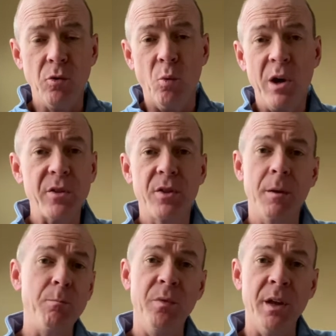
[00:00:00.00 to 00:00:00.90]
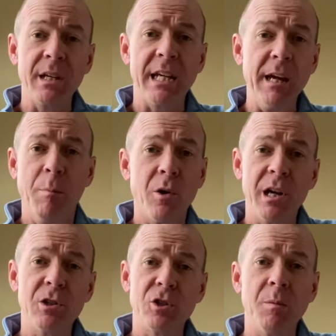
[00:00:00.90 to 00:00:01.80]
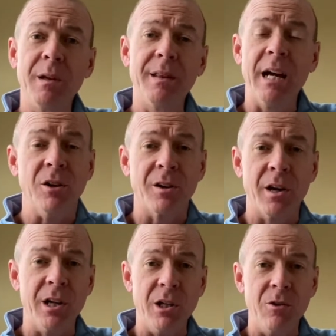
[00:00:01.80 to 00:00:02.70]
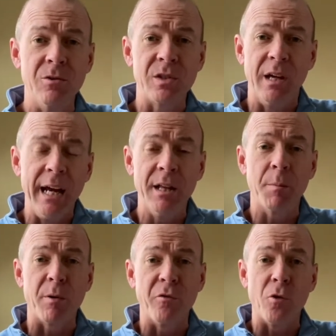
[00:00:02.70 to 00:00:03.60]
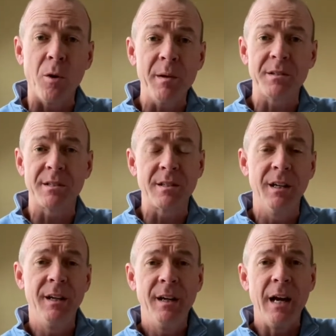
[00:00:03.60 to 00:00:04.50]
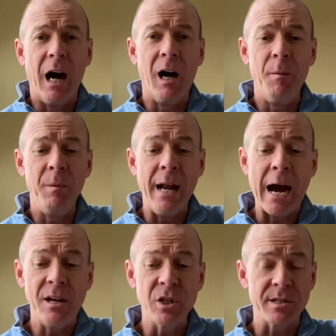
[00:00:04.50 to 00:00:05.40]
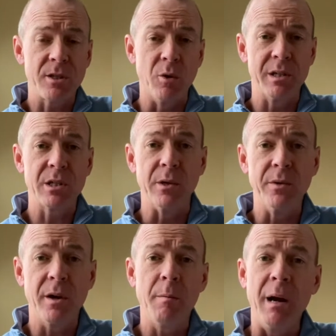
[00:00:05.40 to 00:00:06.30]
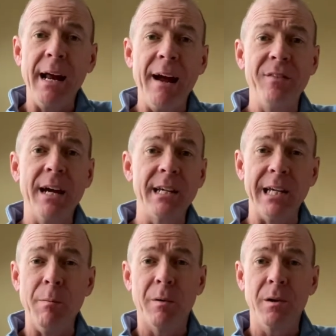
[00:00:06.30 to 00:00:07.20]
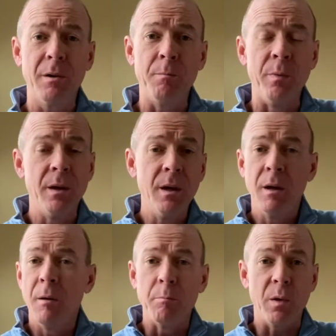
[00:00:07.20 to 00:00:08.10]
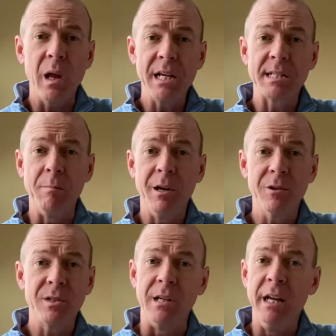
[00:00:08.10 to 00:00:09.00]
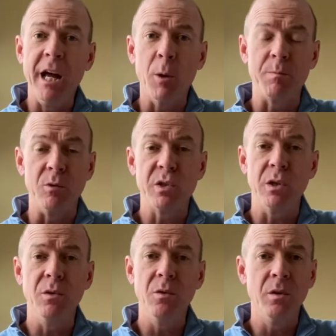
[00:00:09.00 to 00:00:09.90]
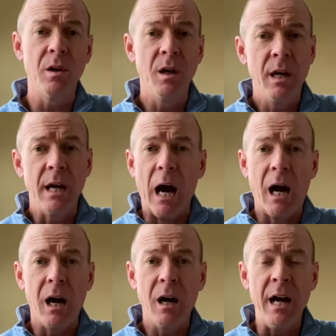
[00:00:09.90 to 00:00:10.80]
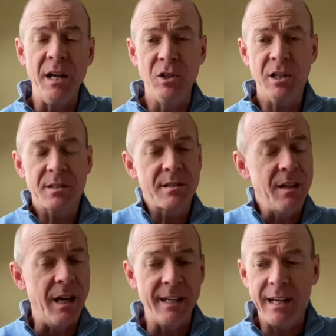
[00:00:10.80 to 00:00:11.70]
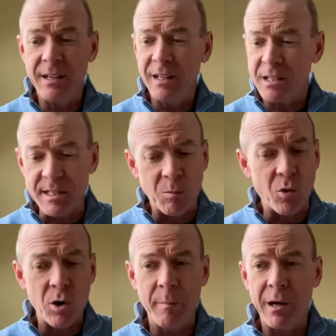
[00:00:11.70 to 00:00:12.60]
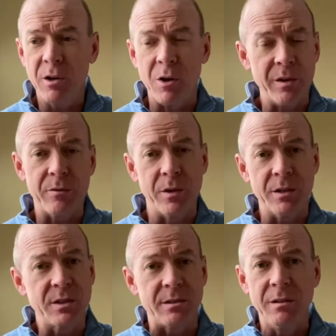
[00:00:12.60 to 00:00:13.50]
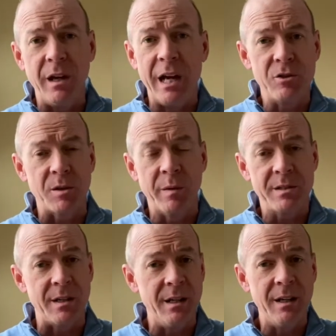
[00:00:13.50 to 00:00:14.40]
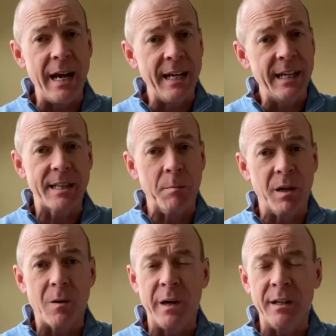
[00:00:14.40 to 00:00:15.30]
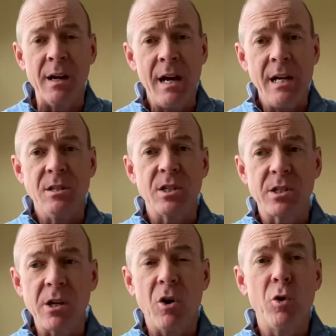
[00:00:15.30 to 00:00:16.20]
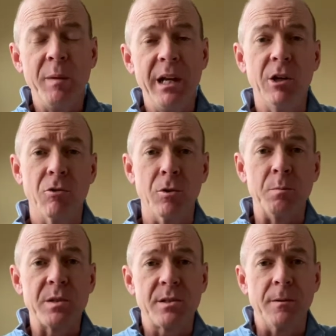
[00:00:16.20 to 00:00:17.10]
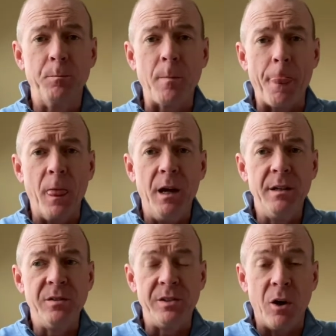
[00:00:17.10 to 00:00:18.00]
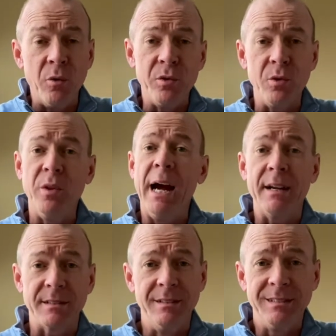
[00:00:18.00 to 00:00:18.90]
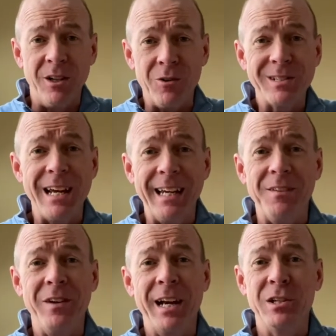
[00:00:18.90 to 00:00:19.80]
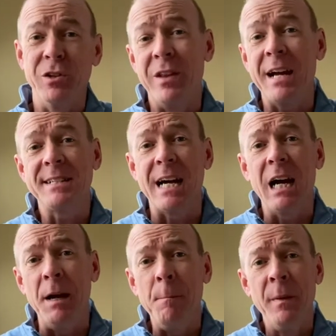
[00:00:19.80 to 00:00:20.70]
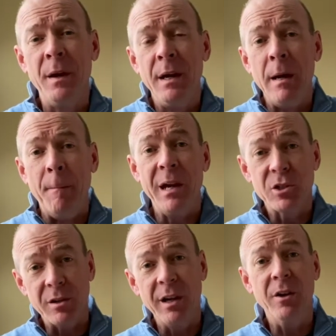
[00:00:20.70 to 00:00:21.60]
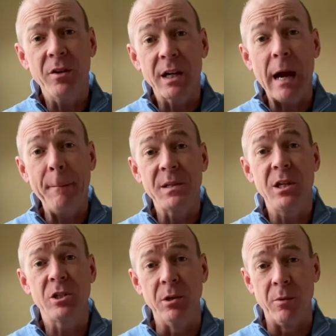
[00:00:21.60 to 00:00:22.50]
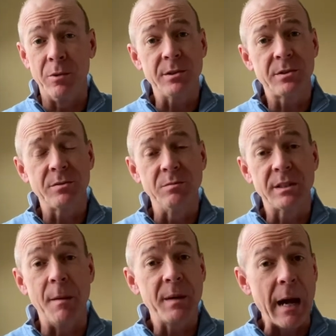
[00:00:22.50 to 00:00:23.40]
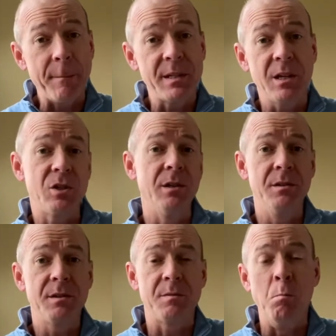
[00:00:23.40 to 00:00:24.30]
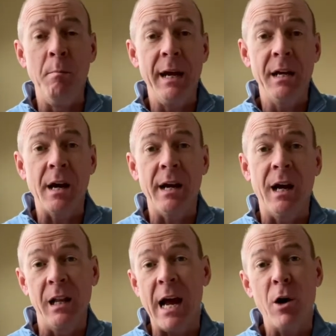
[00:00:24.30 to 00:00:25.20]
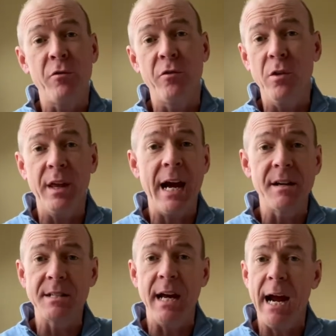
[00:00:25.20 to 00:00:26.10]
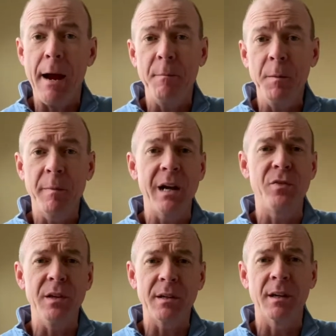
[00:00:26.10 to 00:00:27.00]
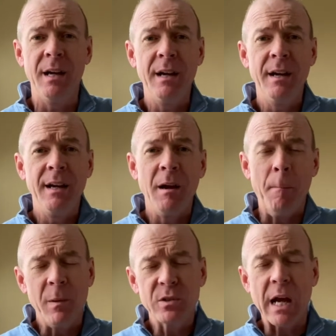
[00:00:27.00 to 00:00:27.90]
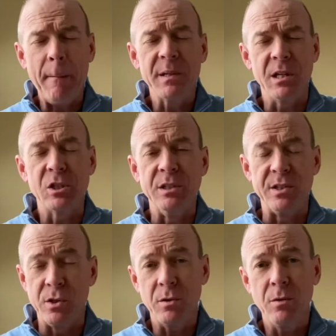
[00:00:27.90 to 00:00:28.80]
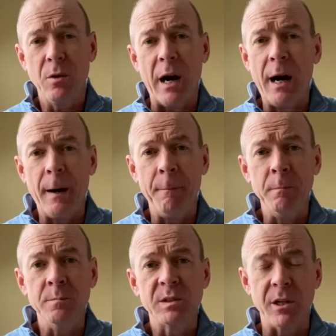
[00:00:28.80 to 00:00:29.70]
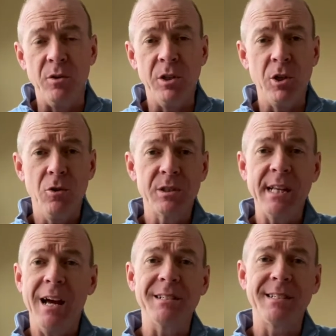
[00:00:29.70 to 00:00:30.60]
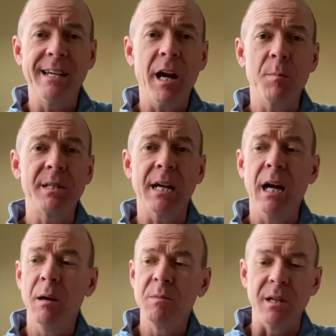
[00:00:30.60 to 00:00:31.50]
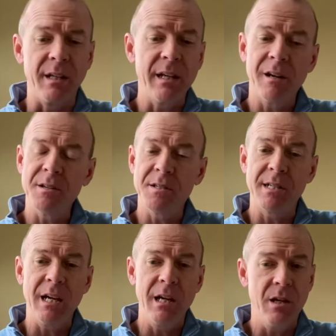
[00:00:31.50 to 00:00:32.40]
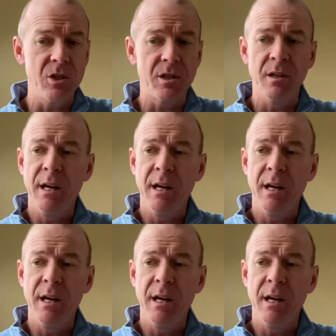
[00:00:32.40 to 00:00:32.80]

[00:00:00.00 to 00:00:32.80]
with the keyboard instrument that you're going to use in the performance, not just to a tuner, but have that keyboard play some notes and help you tune, and just, again, get some warm air going through those instruments and get them going. So many groups don't do that. Don't take advantage of that time. Make sure you know the competition rules. Some competitions may not allow for that to happen, but I think most competitions do. So use that setup time to get on stage,